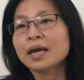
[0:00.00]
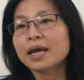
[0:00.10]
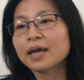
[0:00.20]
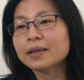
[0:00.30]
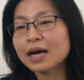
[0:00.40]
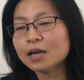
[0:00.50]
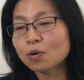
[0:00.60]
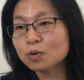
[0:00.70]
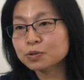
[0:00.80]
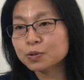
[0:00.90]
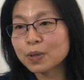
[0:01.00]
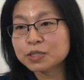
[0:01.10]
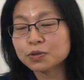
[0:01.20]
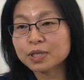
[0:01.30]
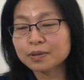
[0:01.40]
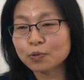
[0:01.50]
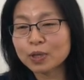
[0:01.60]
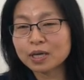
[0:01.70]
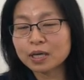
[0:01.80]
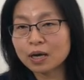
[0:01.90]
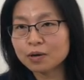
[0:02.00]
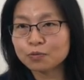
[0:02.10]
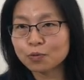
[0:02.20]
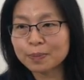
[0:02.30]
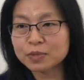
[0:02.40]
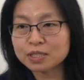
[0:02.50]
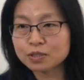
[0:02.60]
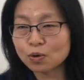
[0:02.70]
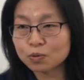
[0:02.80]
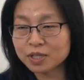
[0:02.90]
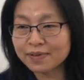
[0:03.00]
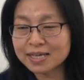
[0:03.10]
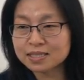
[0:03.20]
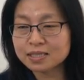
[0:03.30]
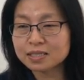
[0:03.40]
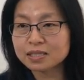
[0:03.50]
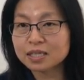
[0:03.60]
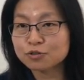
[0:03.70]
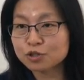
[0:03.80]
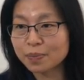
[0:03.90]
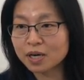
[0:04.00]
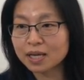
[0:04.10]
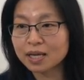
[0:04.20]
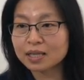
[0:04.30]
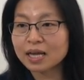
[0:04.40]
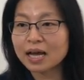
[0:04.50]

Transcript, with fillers: And I also actually, when I uh, wrap these old devices into the bucket,